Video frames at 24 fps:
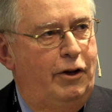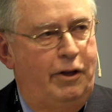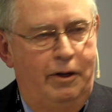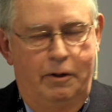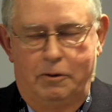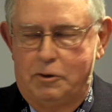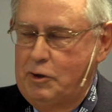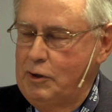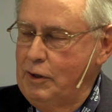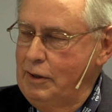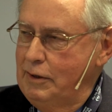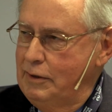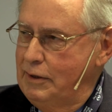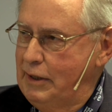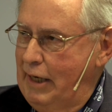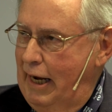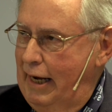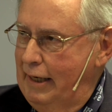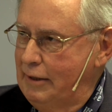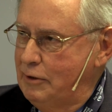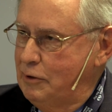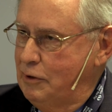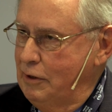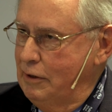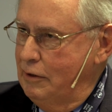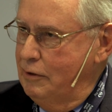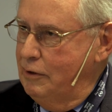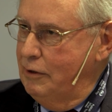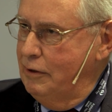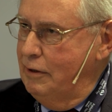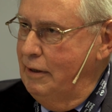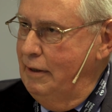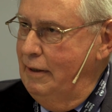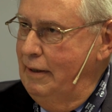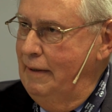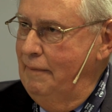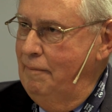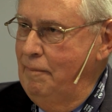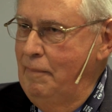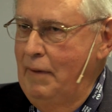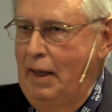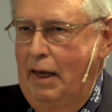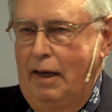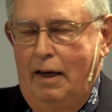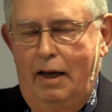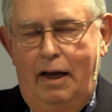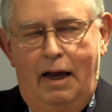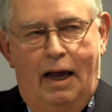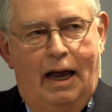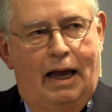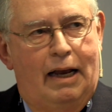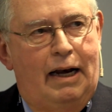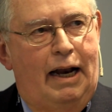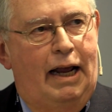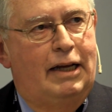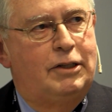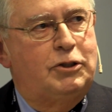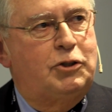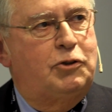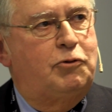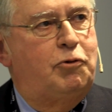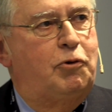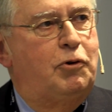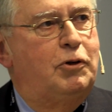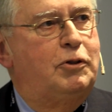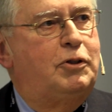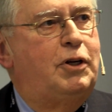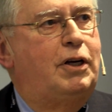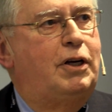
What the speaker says: Houston, Texas, and asked for a